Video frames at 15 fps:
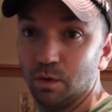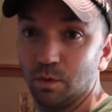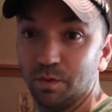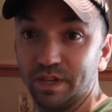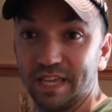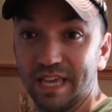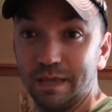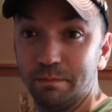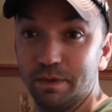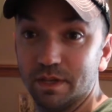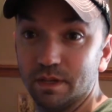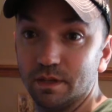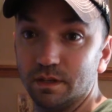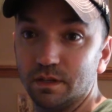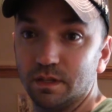We came
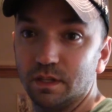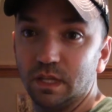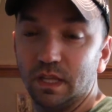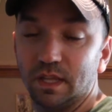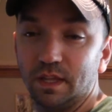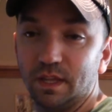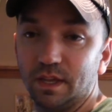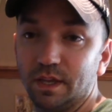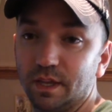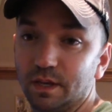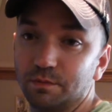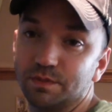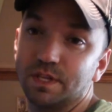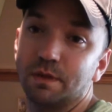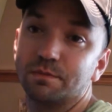in
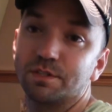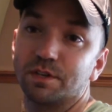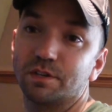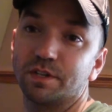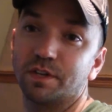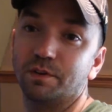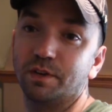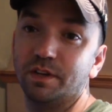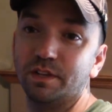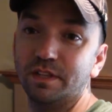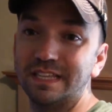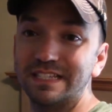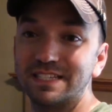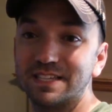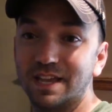and it was time to start decorating
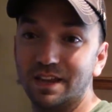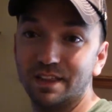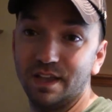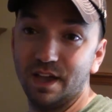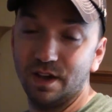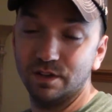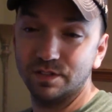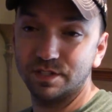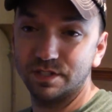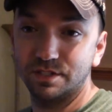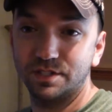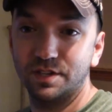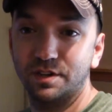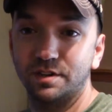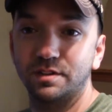the inside of the house, and
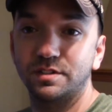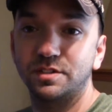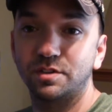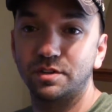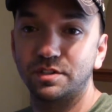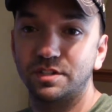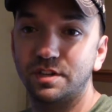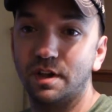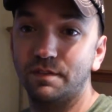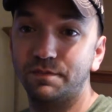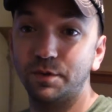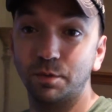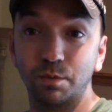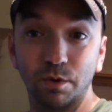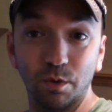Sarah started to not
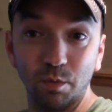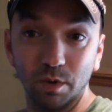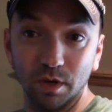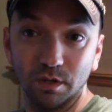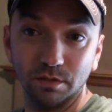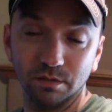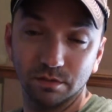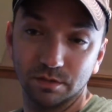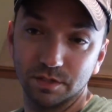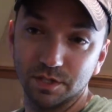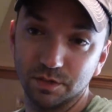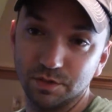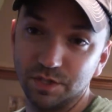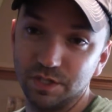feel real well, so